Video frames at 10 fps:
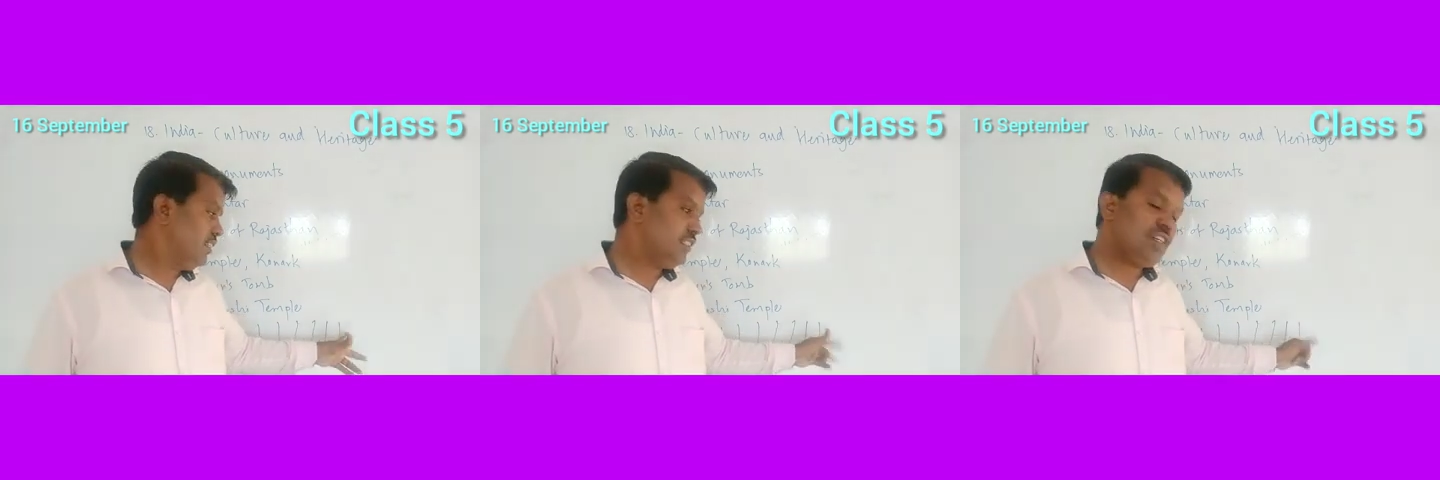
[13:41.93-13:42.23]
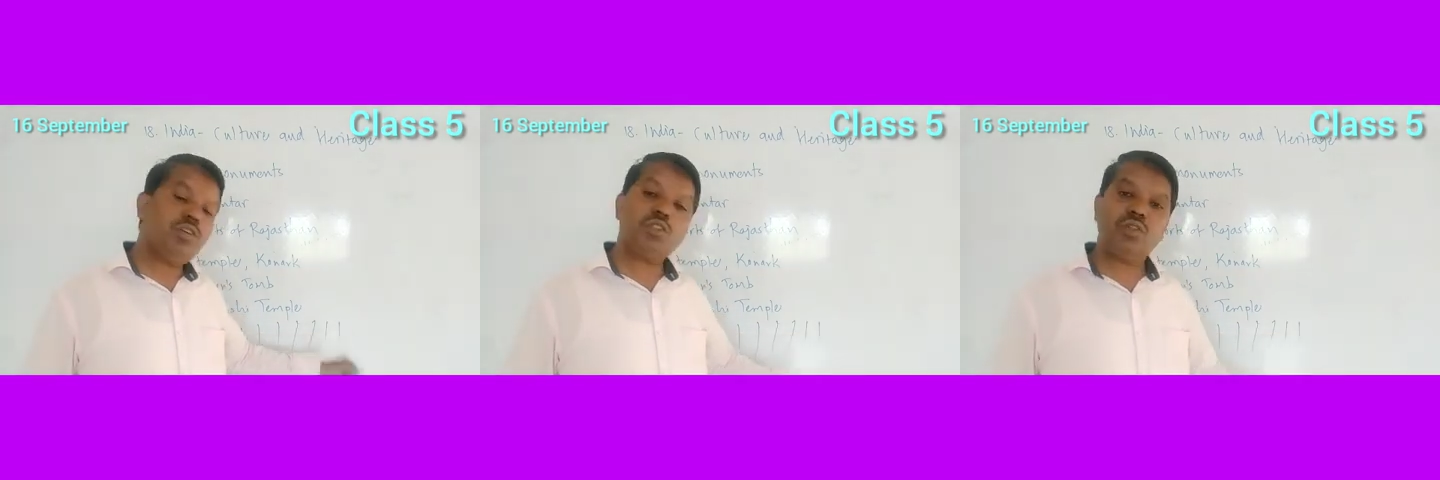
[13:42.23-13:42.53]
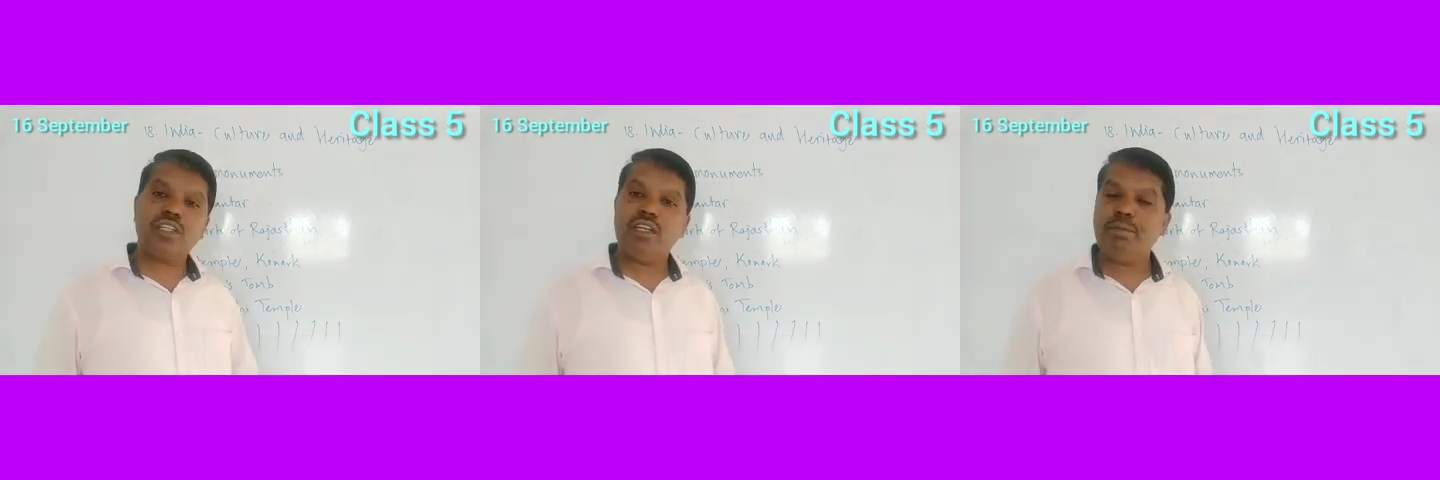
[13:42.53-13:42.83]
the sounds
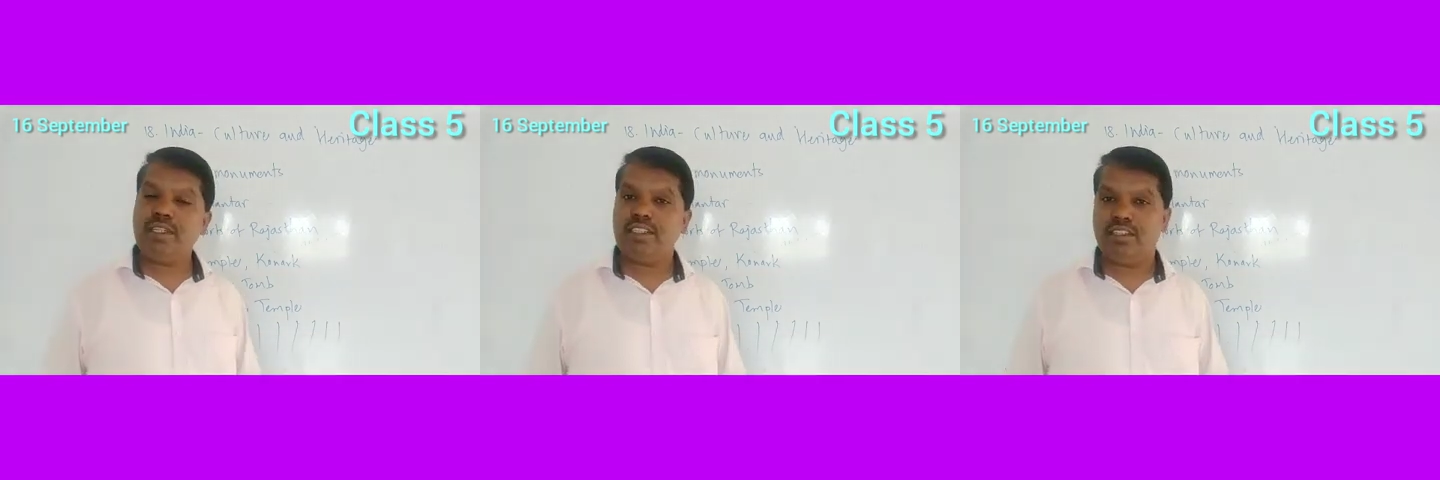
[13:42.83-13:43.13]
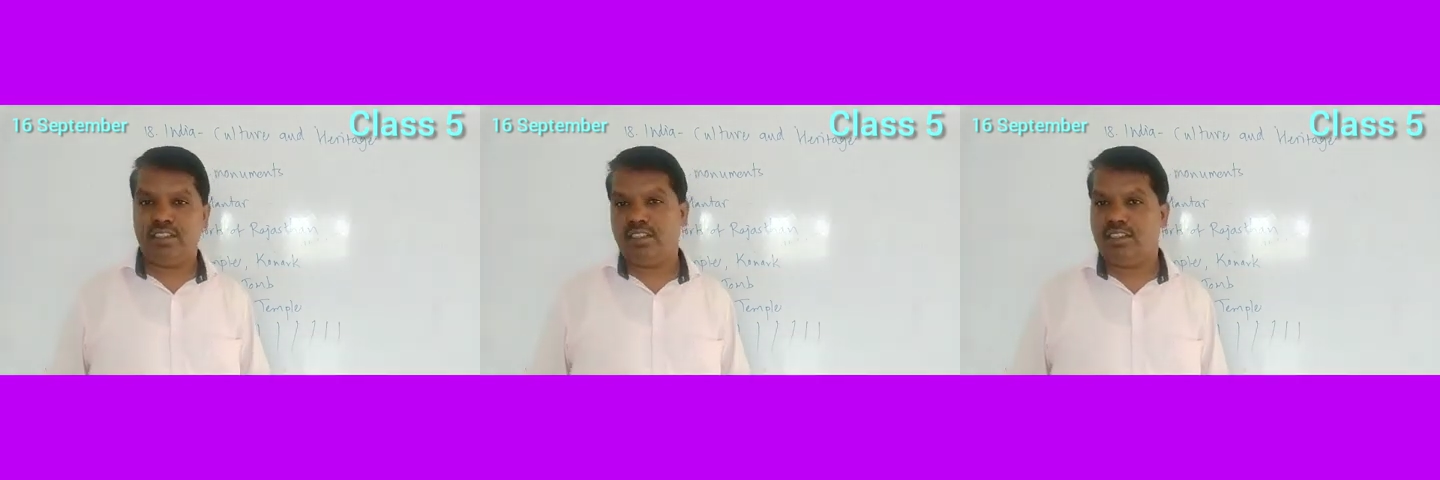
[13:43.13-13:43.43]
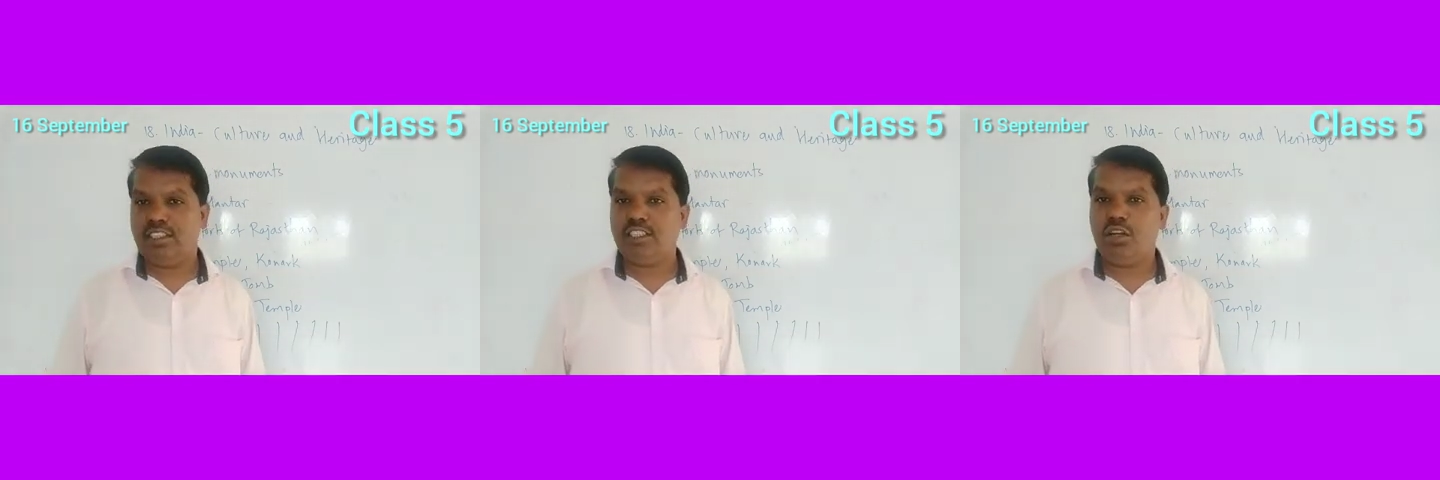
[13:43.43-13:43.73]
were coming there.
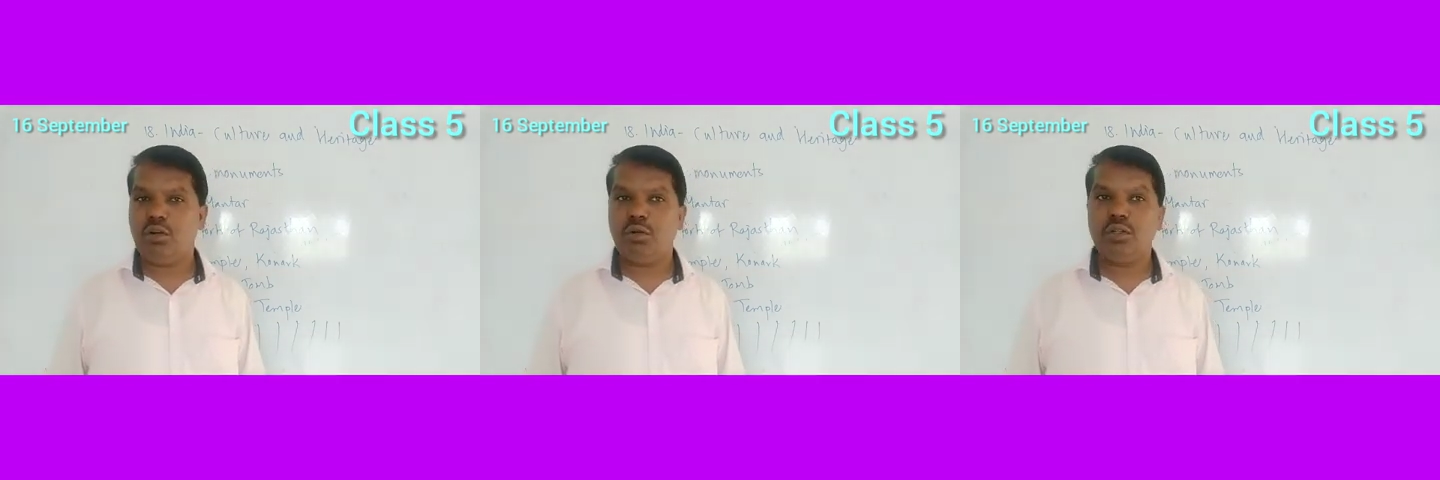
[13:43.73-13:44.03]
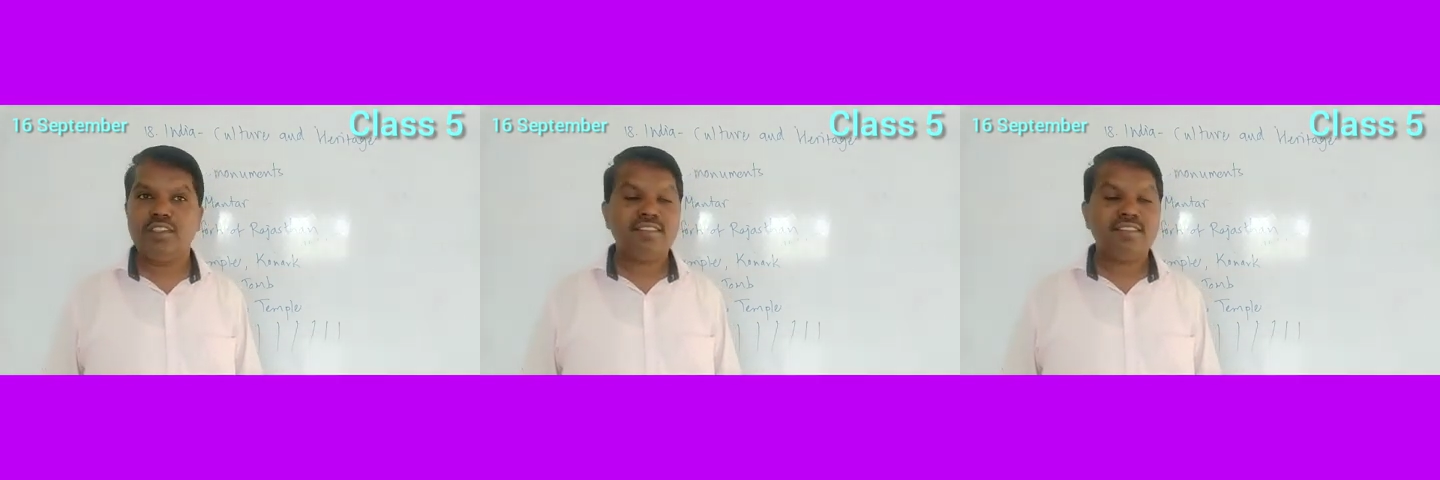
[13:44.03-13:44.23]
Yes or no?